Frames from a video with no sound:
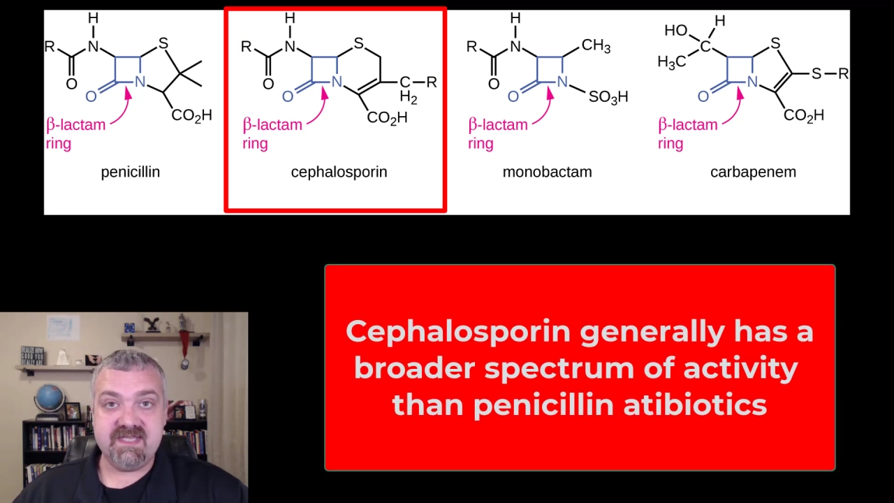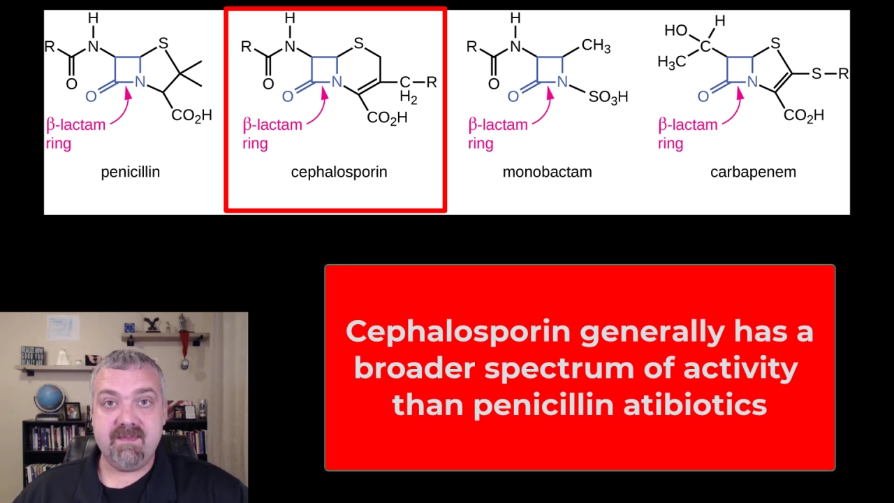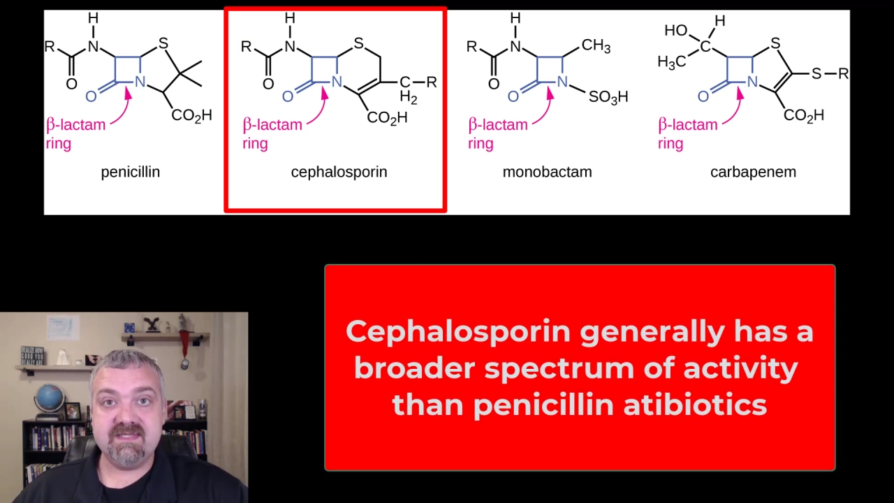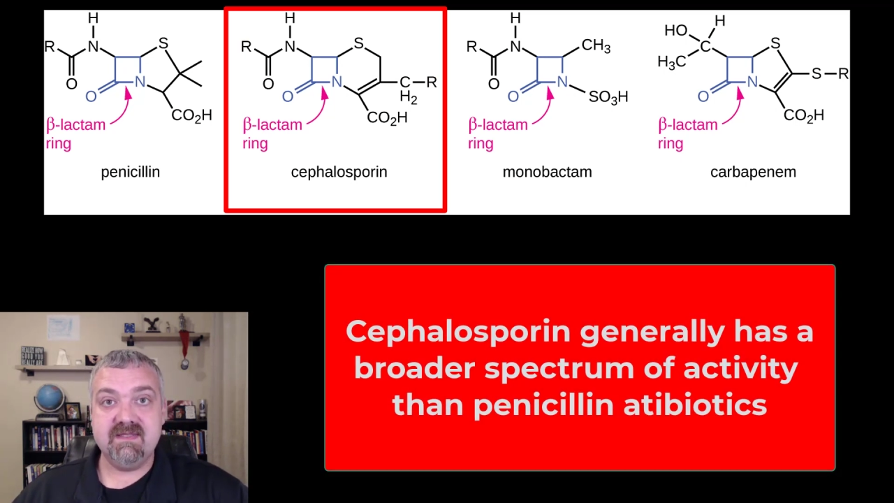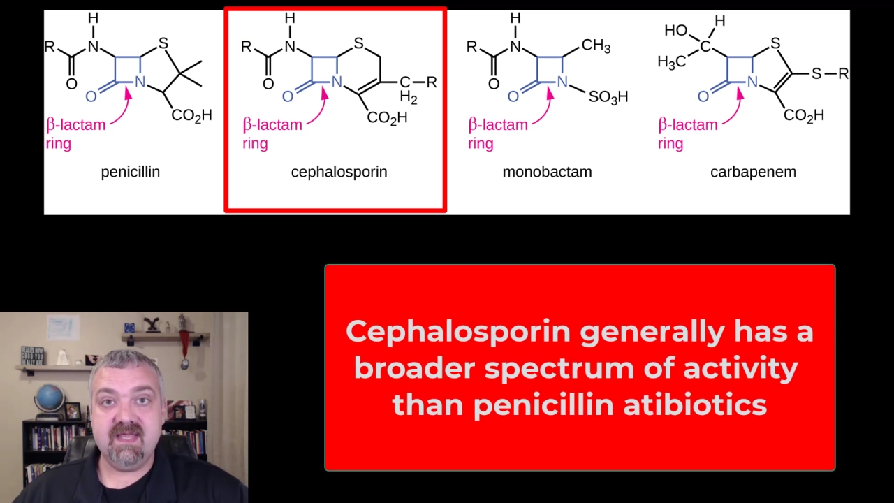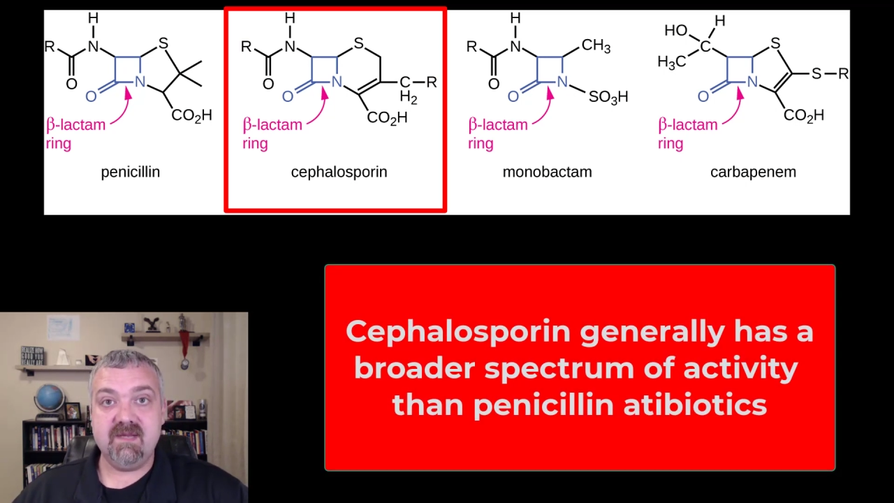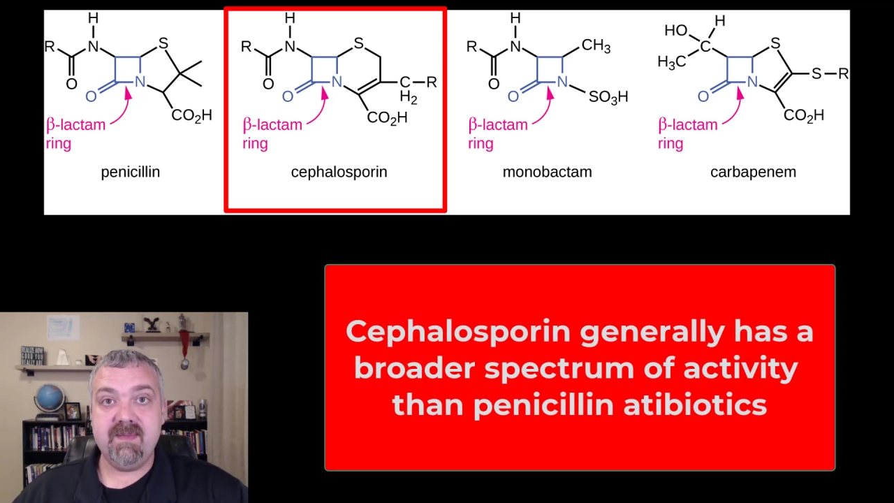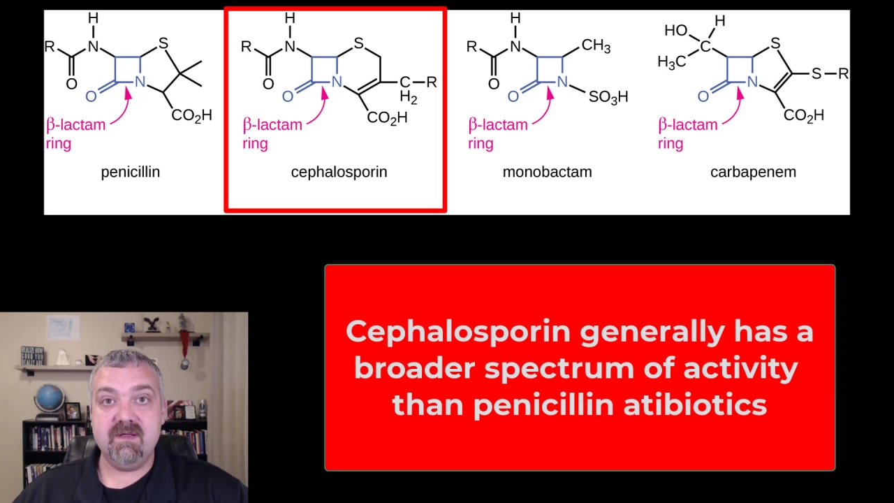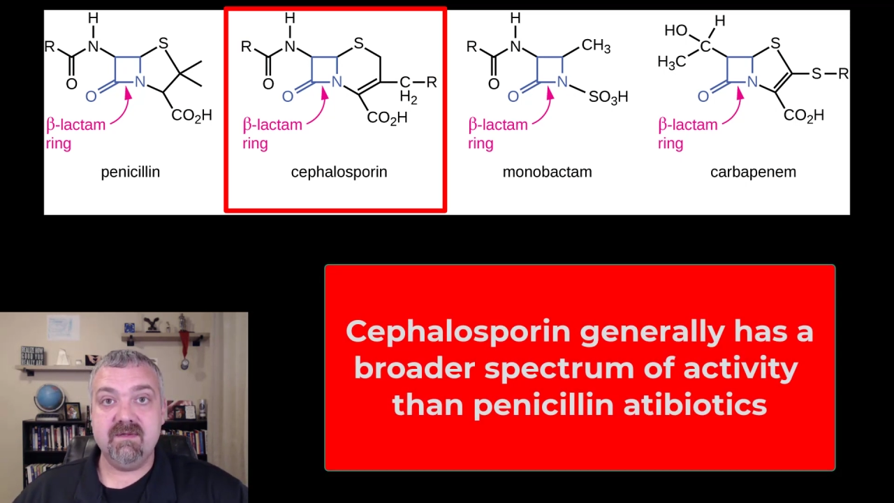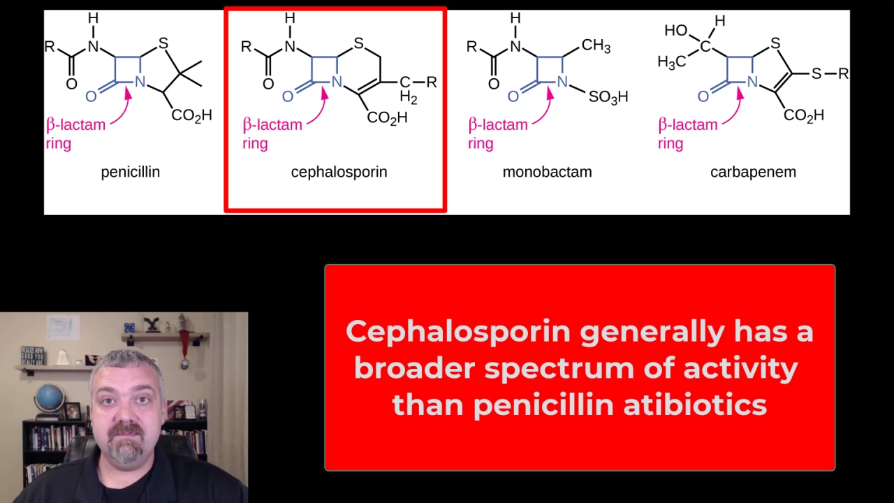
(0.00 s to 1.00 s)
the
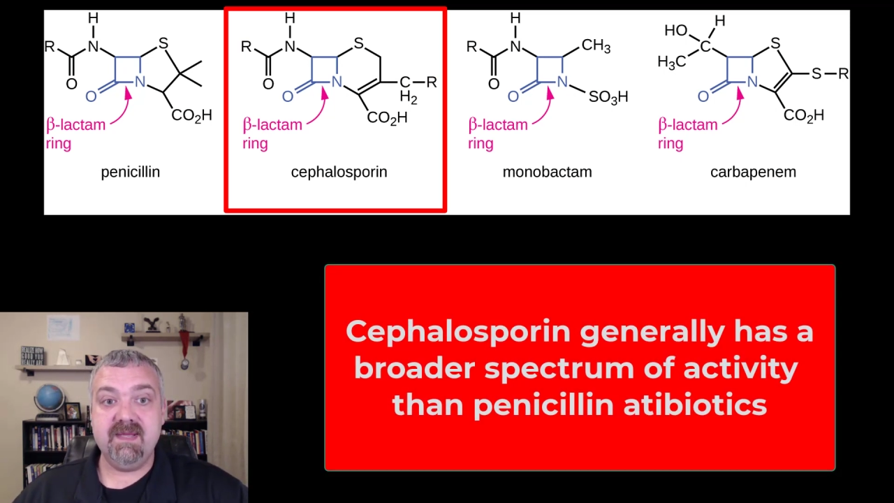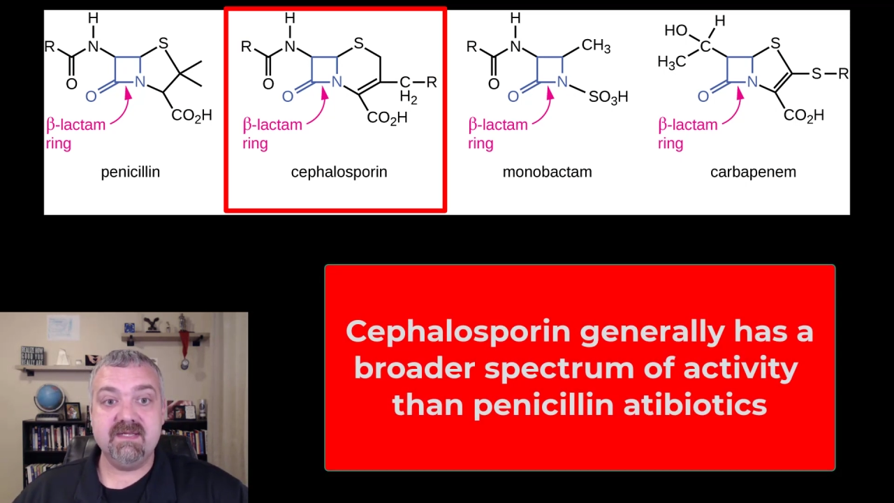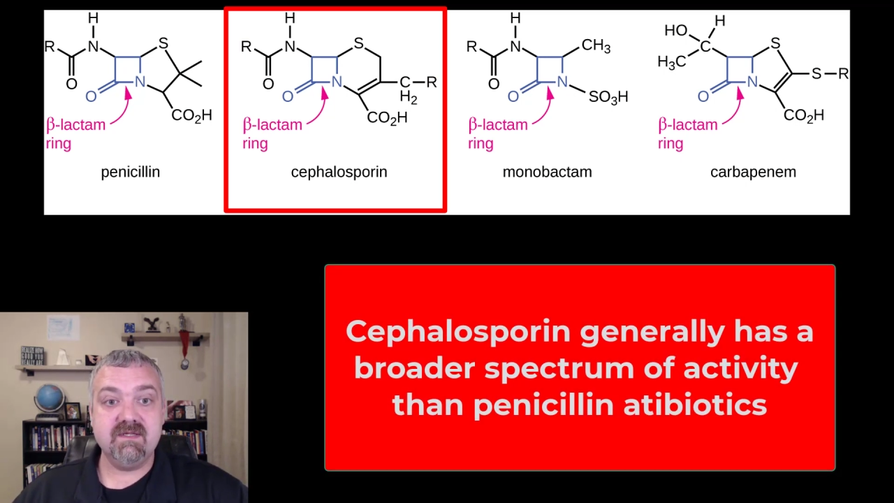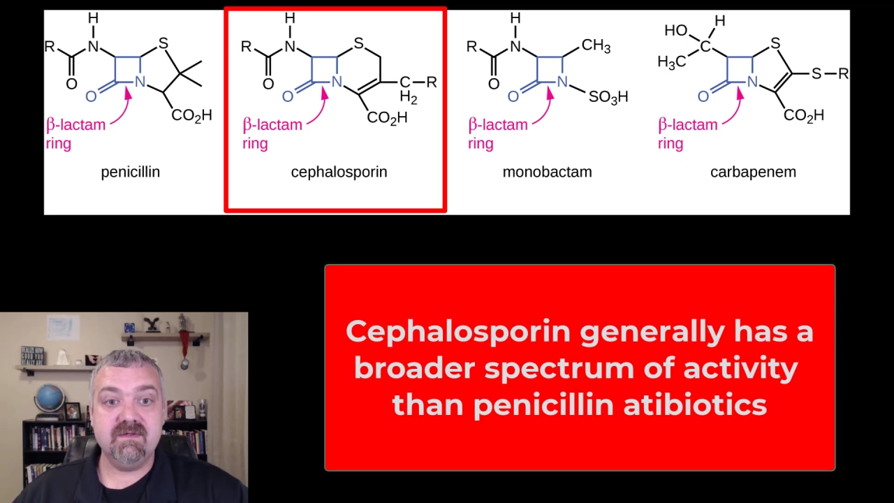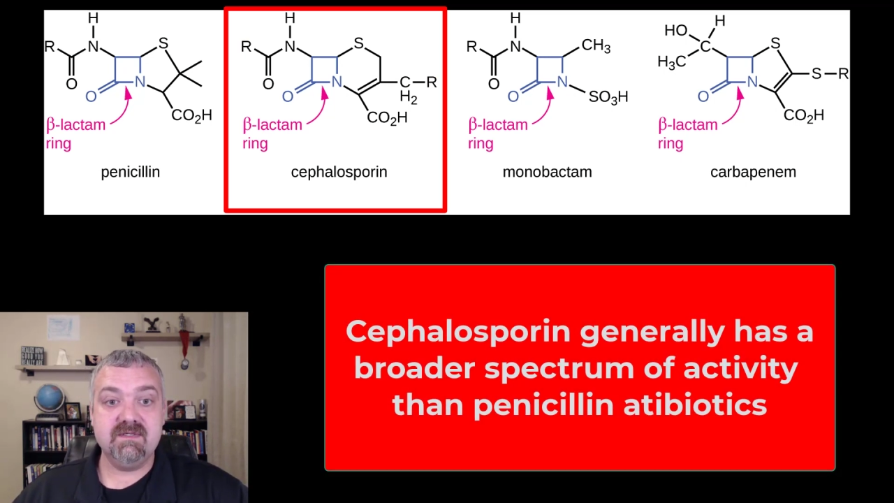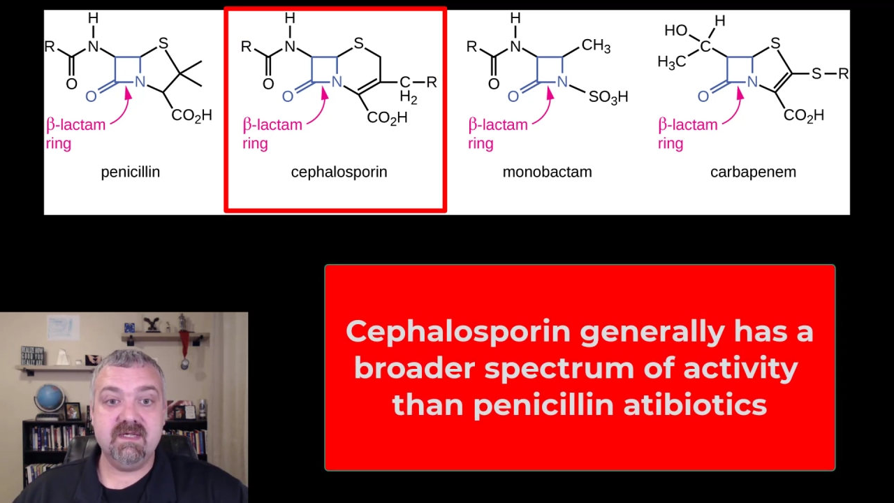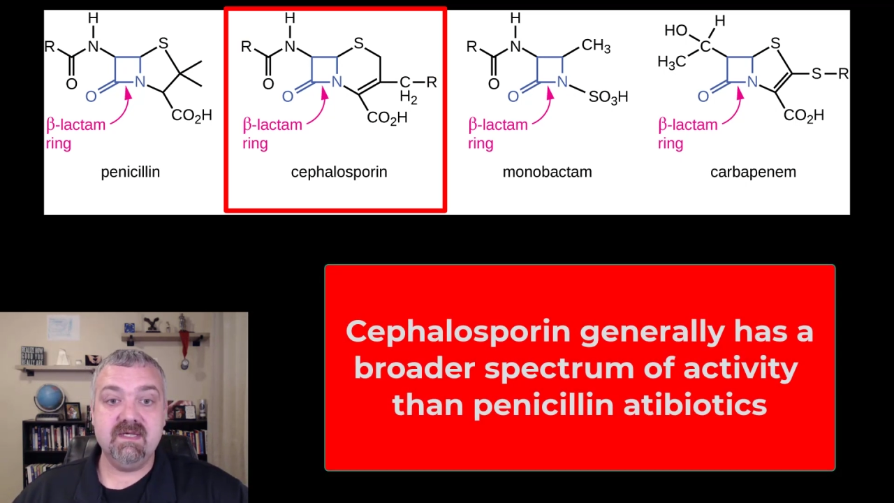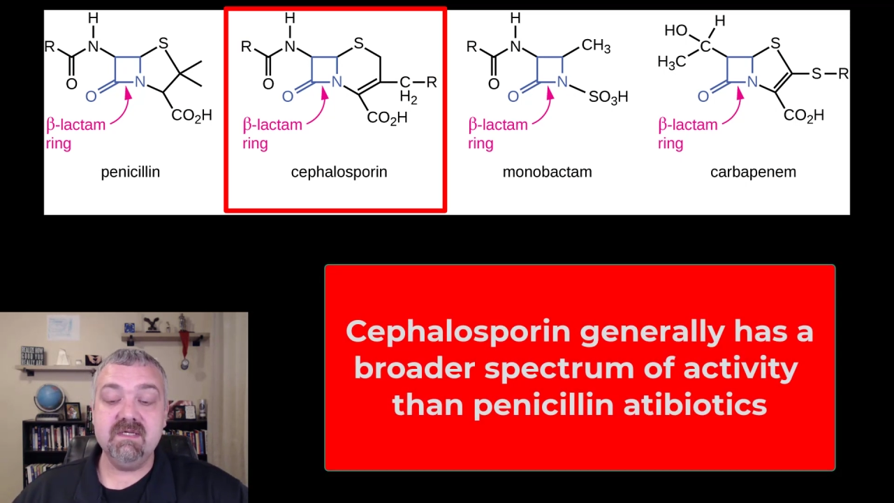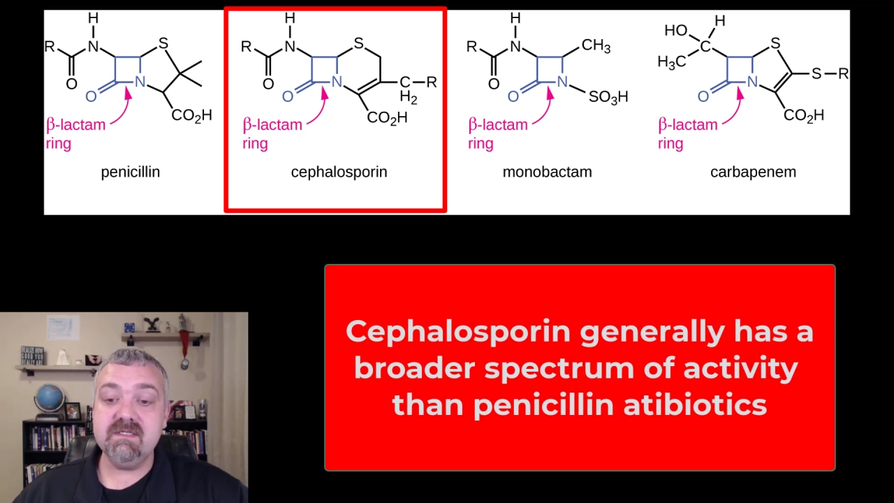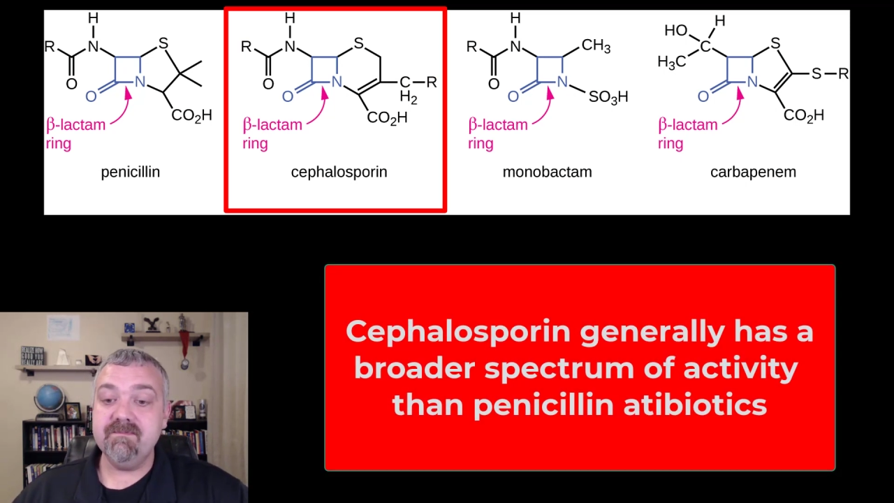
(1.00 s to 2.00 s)
semi-synthetic pen
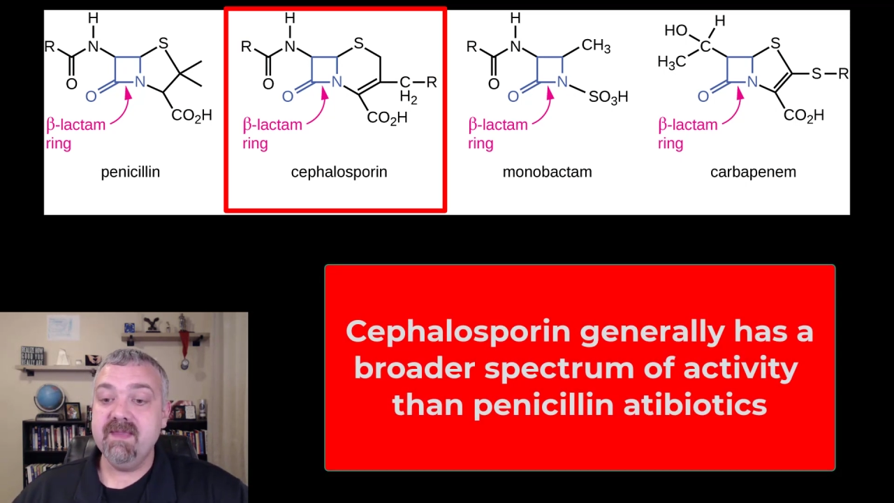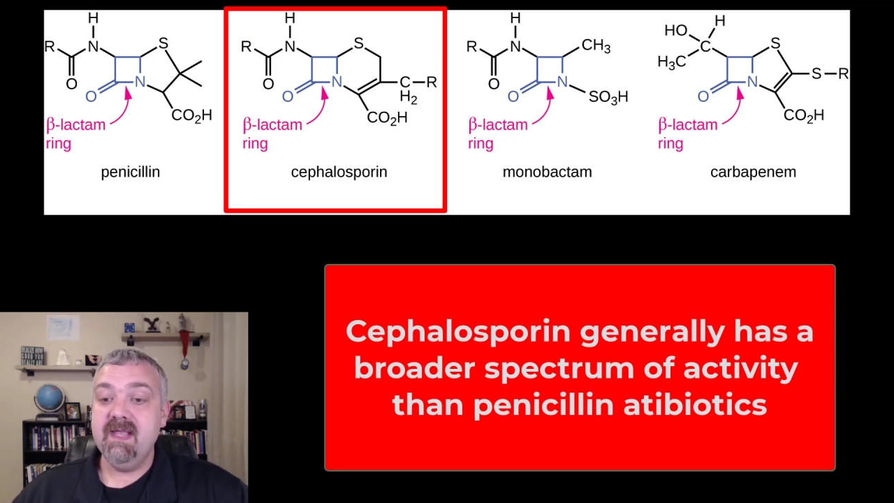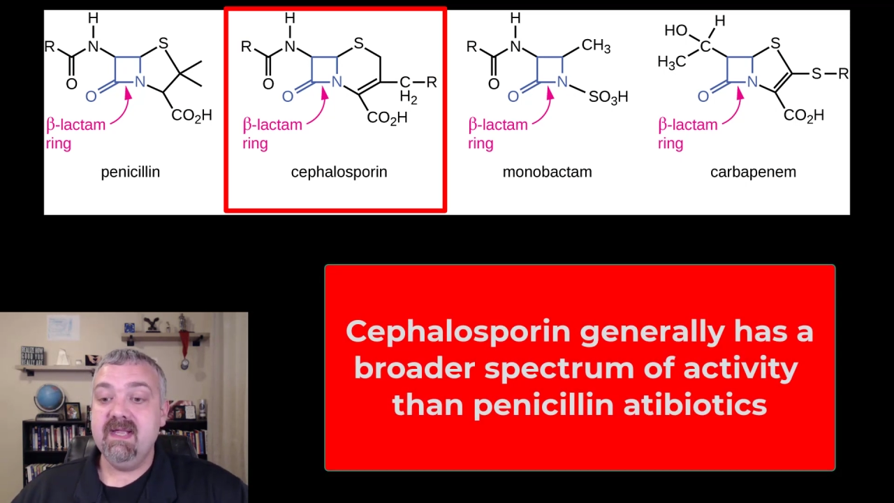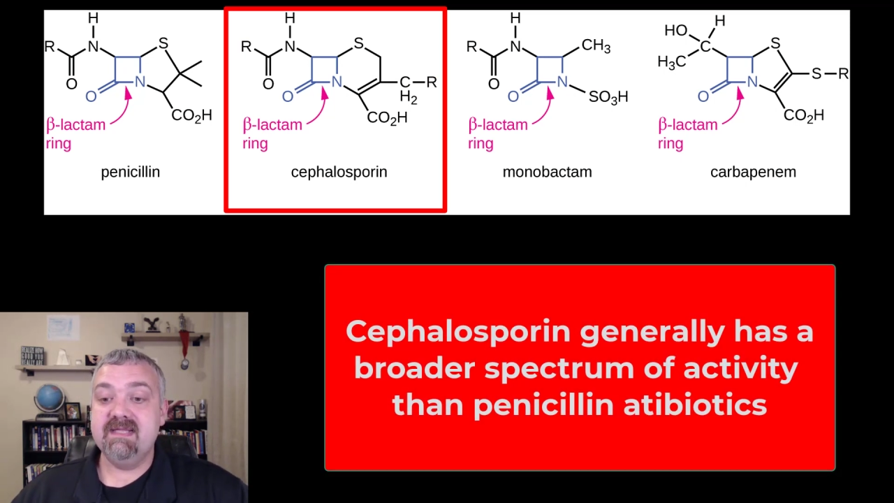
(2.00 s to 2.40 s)
penicillins is.